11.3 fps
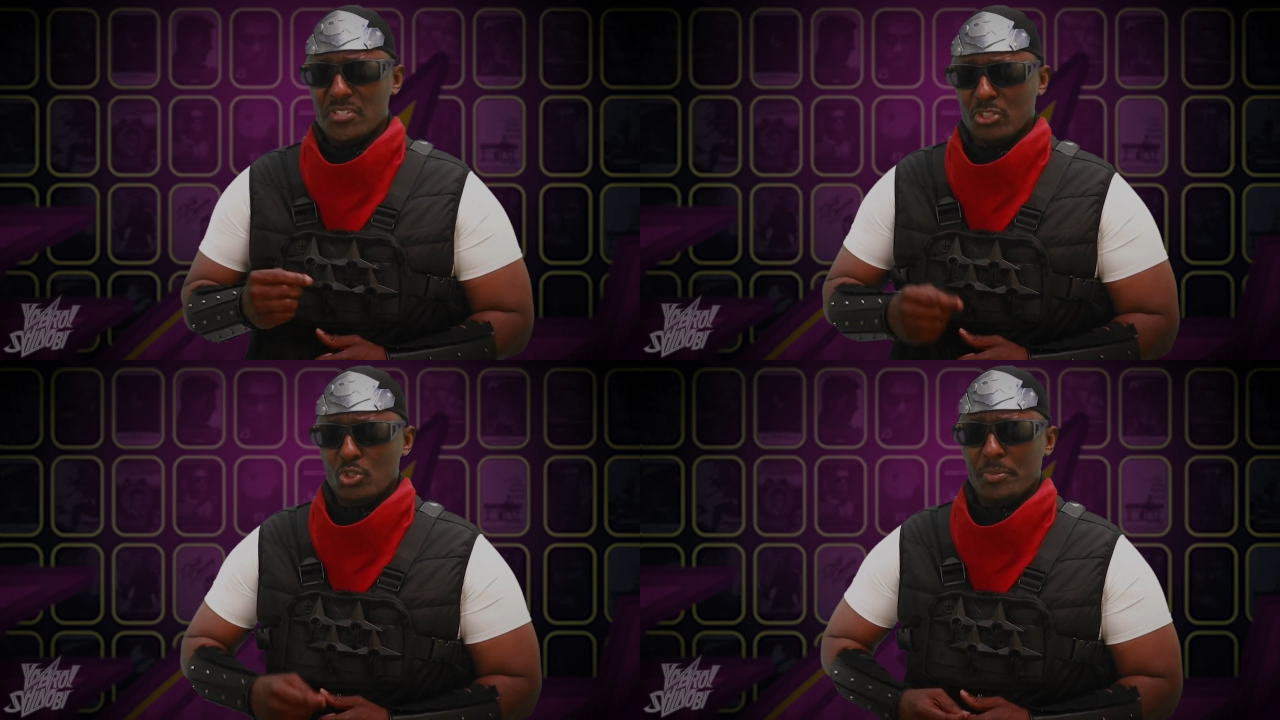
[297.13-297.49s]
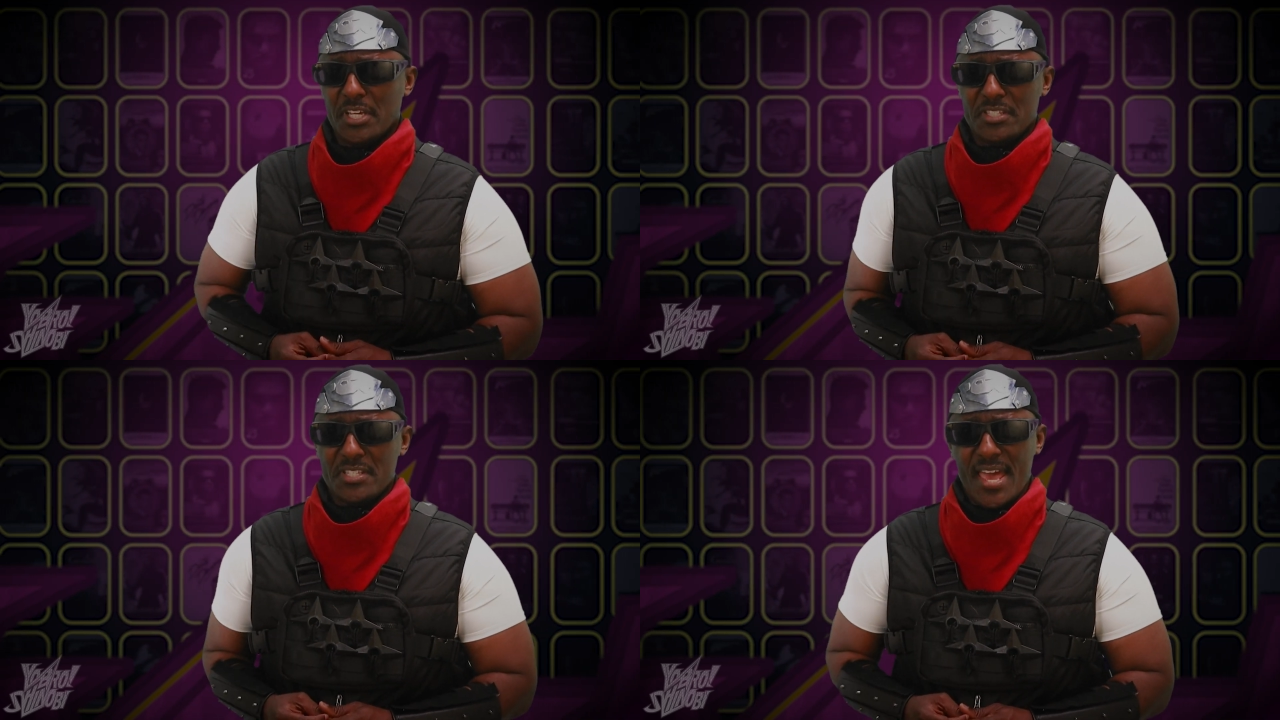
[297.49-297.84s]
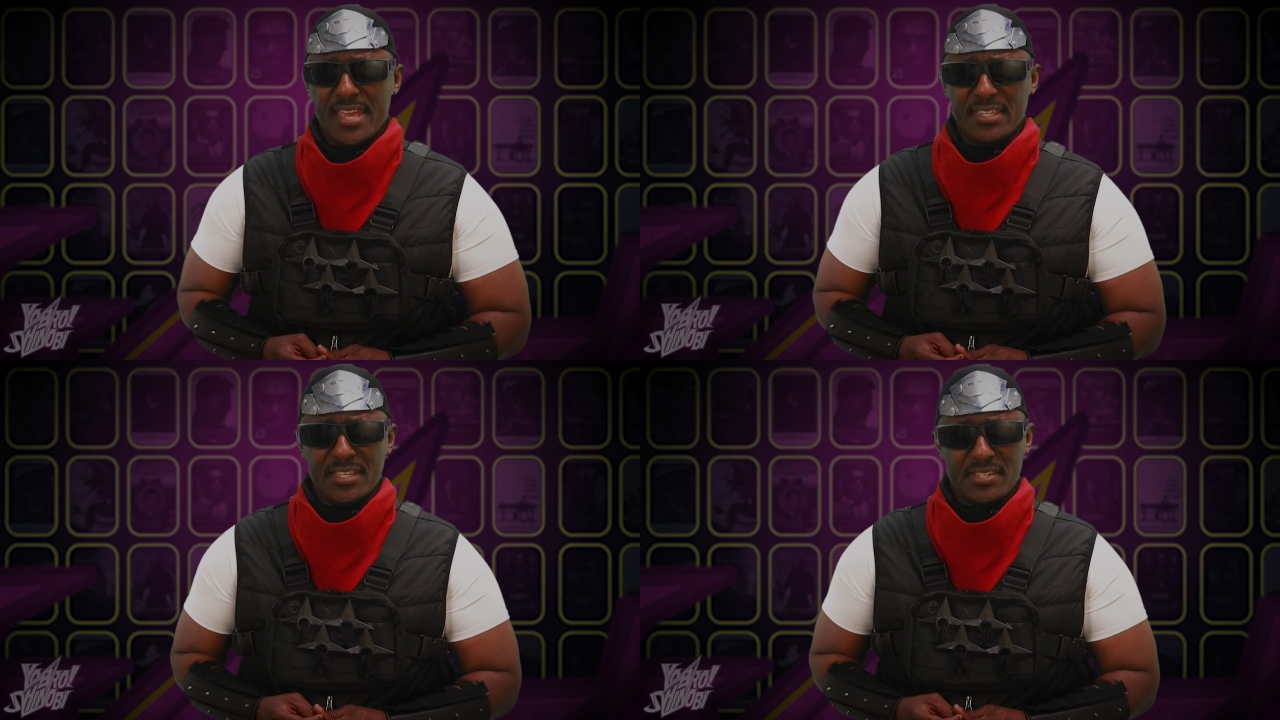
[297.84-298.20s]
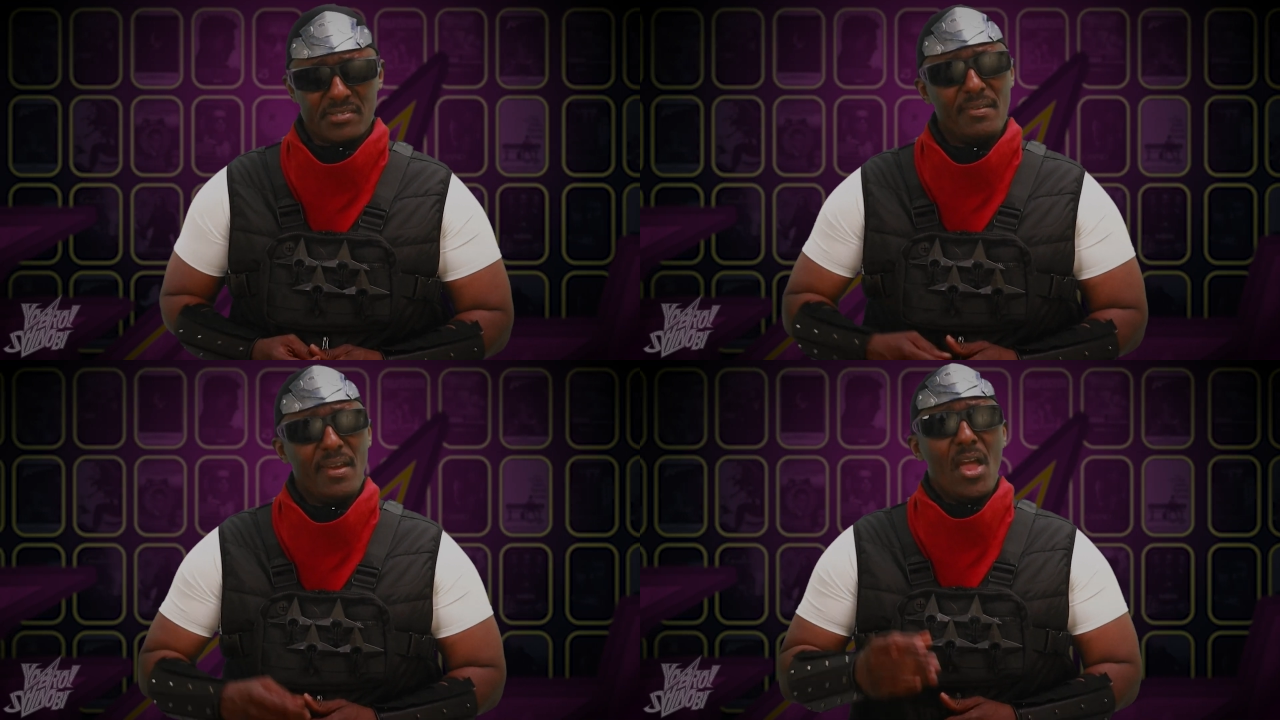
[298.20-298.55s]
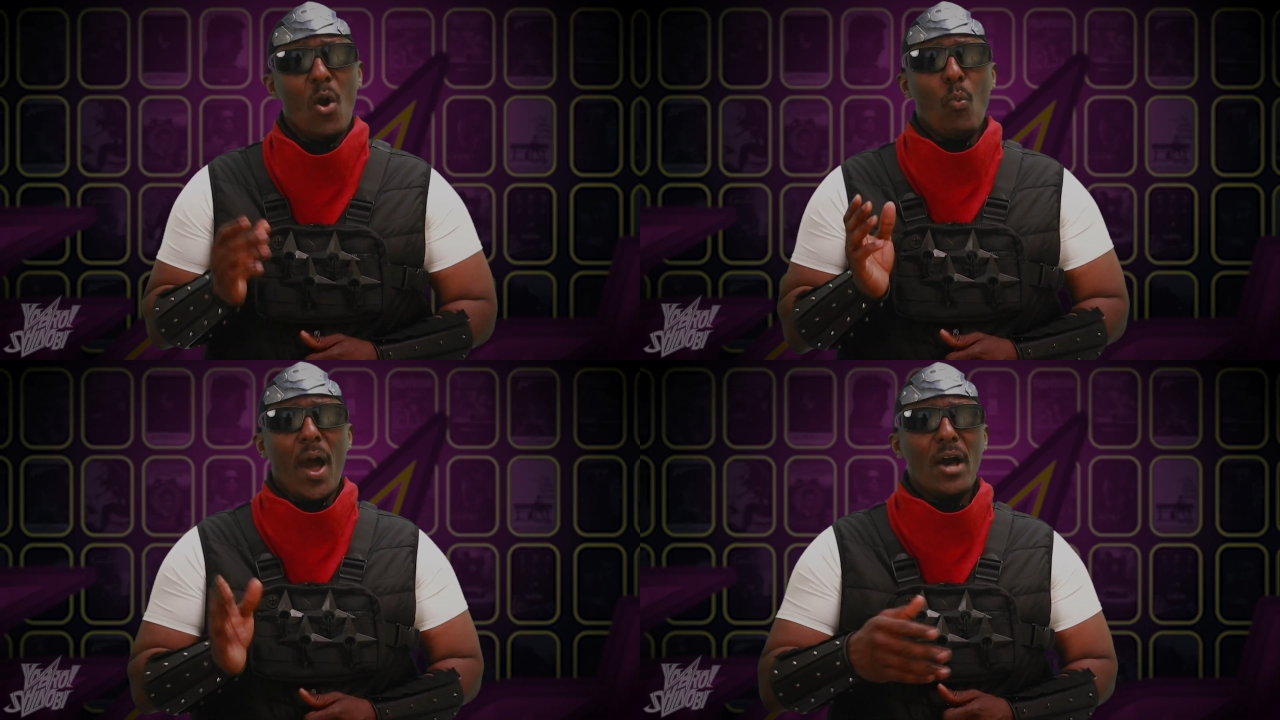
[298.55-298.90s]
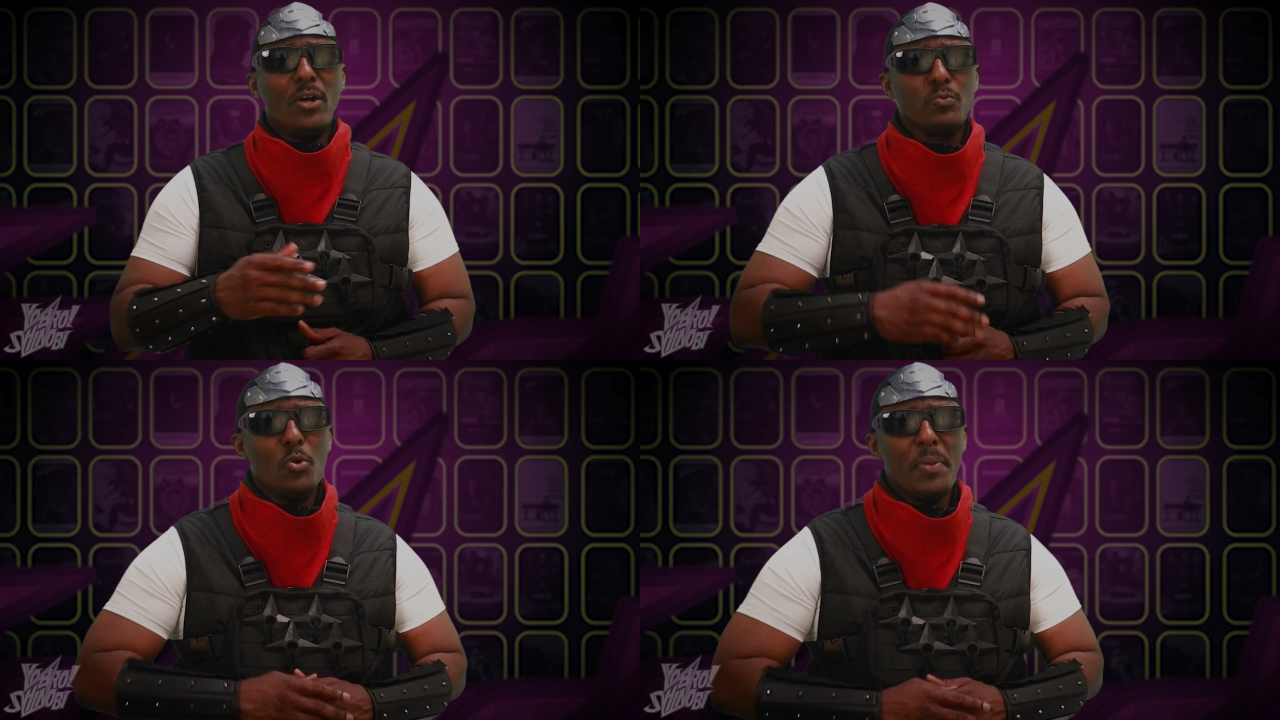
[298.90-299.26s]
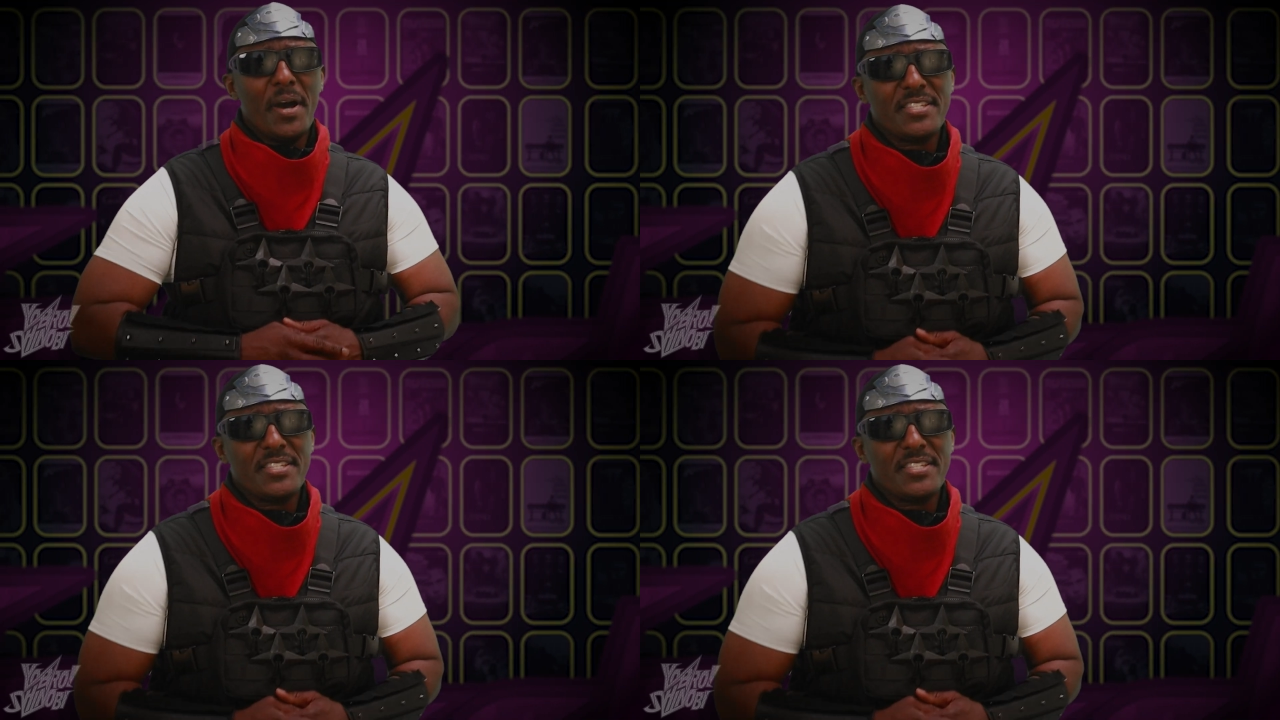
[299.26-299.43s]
looming antagonist. Wild Robot's